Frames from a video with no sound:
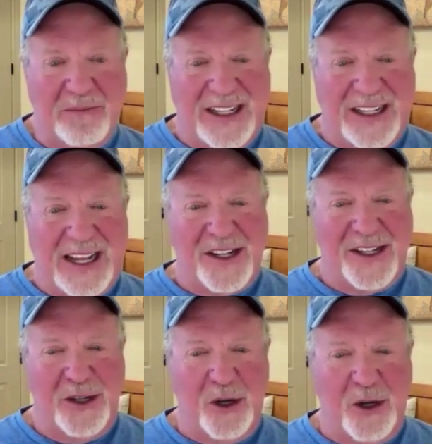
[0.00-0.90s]
But
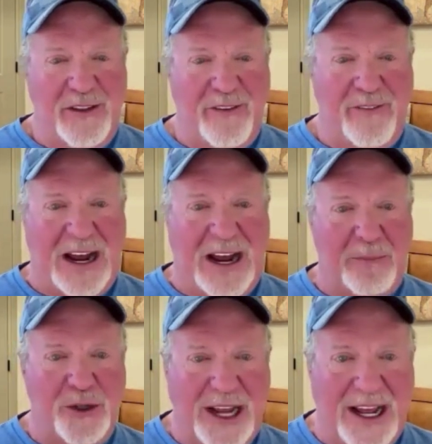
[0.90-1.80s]
that's you're in the five
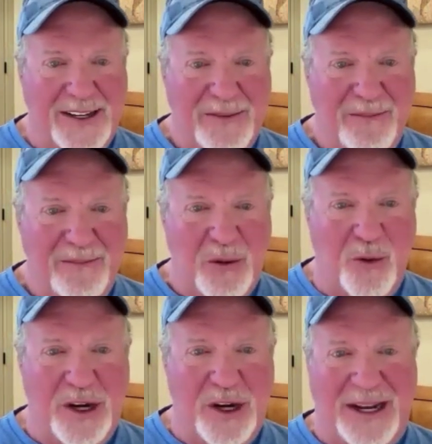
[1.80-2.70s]
percent.
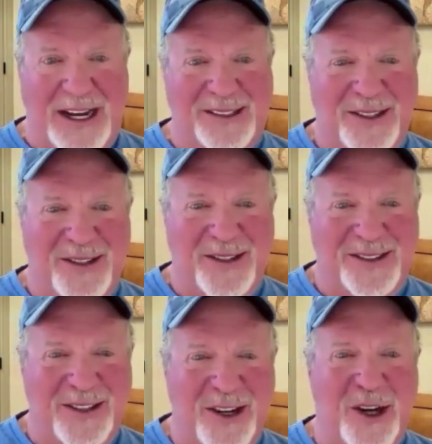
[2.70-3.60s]
What about
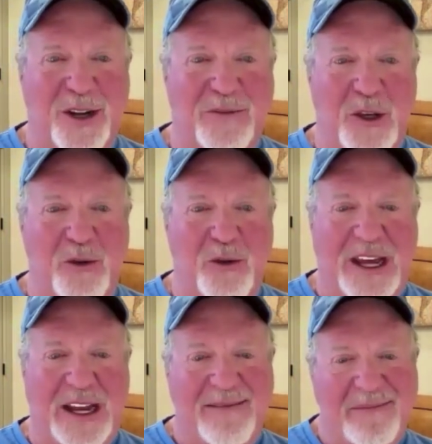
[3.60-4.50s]
all of you
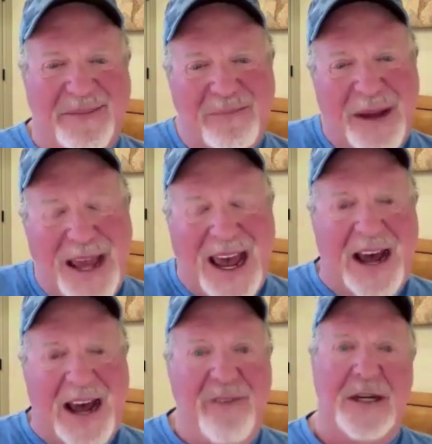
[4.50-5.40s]
that maybe
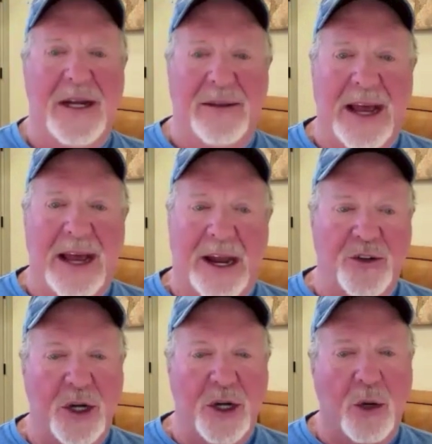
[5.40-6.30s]
haven't done that or
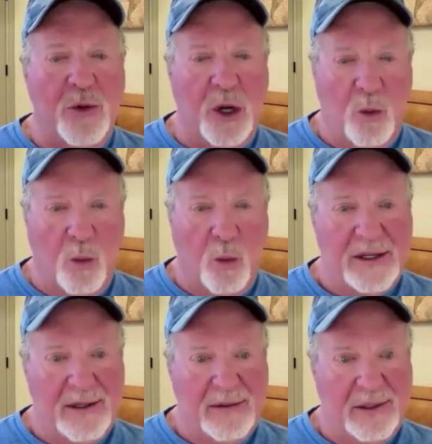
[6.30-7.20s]
don't know
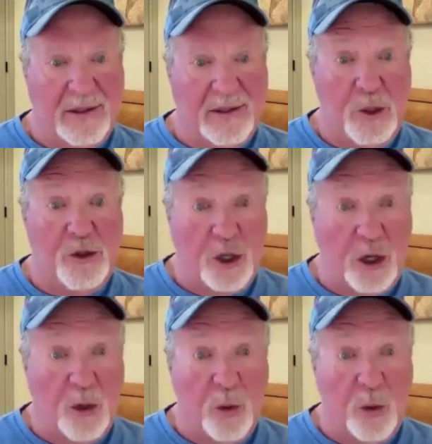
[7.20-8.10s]
what the future
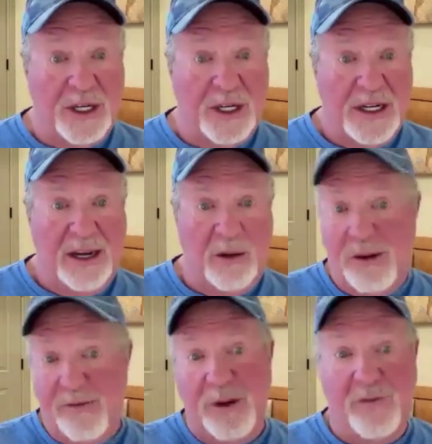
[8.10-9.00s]
holds? And
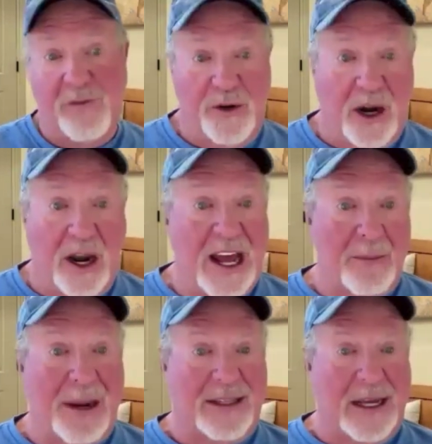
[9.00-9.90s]
we've we've learned a lot
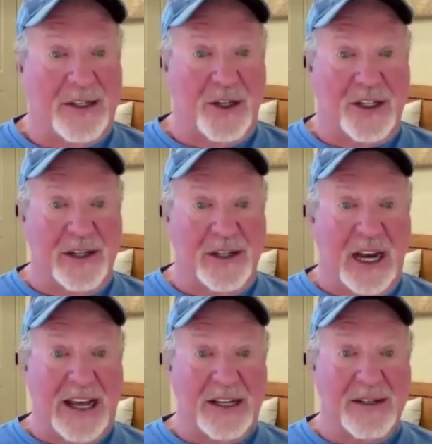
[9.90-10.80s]
about that just in the
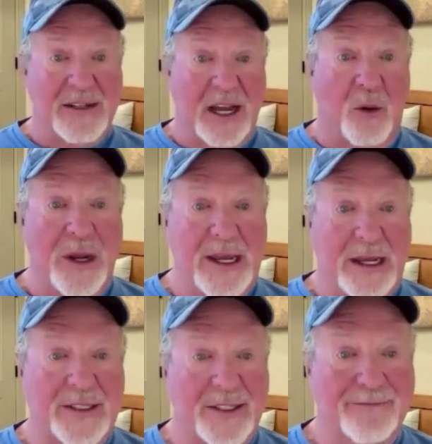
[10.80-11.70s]
last couple of
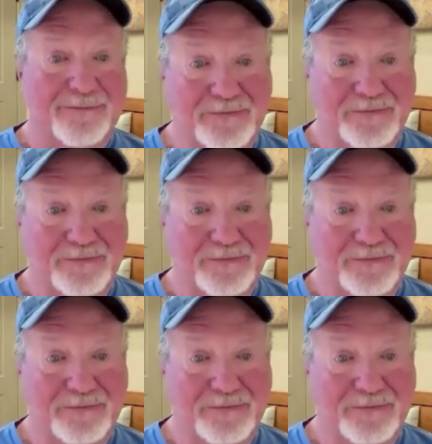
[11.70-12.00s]
weeks.